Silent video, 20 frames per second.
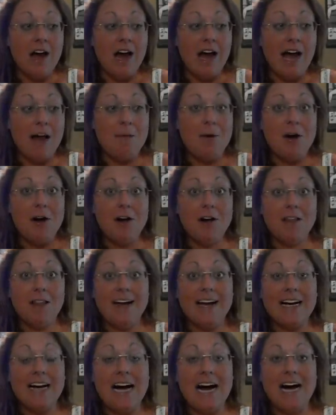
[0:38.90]
I'm all
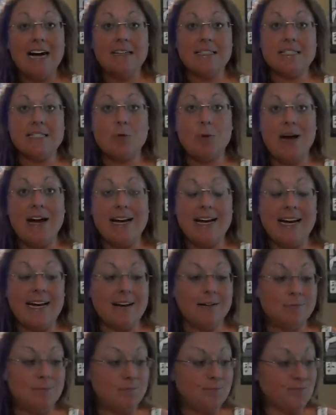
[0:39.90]
like hot and sweaty,
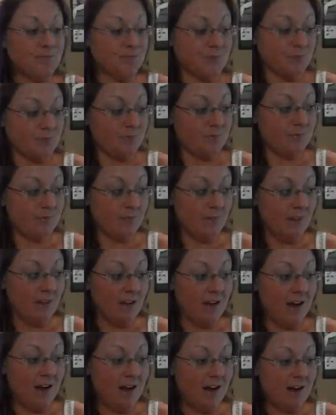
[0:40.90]
and
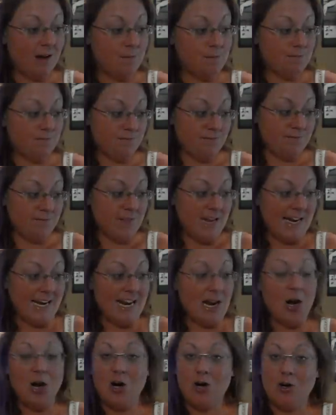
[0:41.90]
I
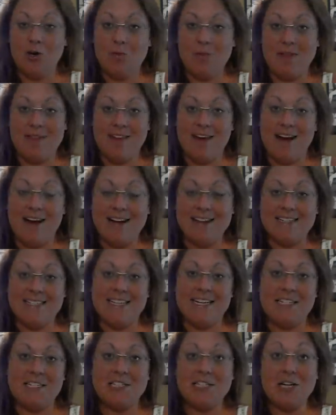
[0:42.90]
get home, and then I
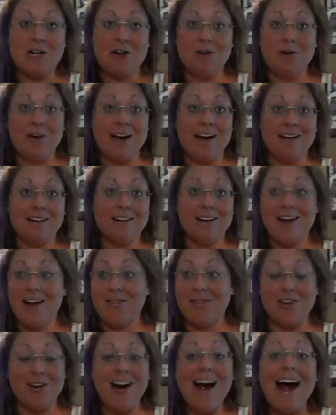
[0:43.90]
decide to go and
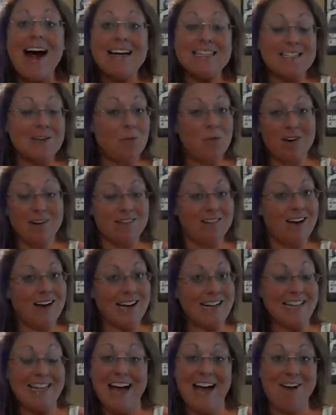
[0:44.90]
cut the grass at 1
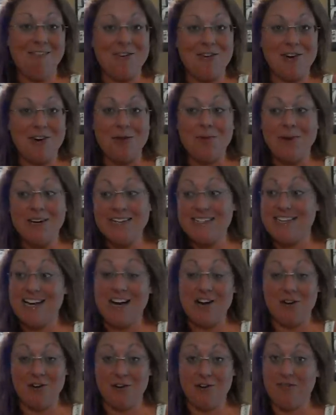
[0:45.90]
o'clock in the afternoon when it's
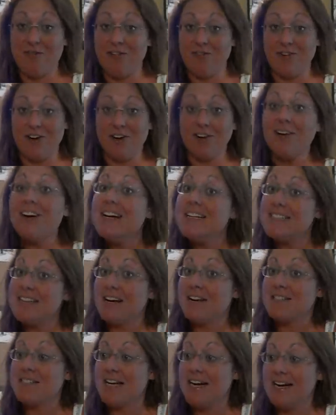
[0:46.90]
950 degrees
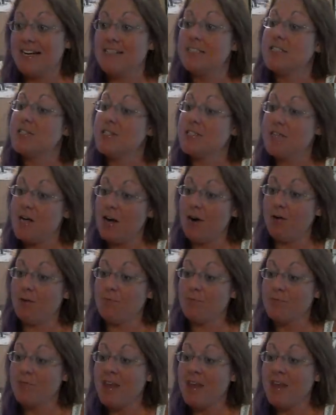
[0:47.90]
outside. So